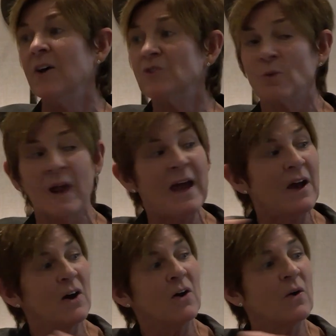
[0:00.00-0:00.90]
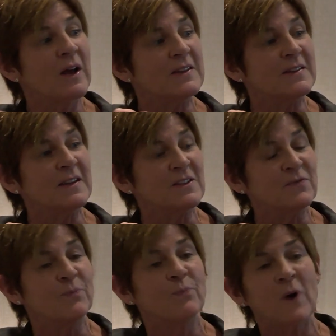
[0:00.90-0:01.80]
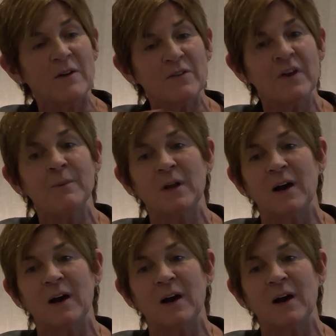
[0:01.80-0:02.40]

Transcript: So now it's these private family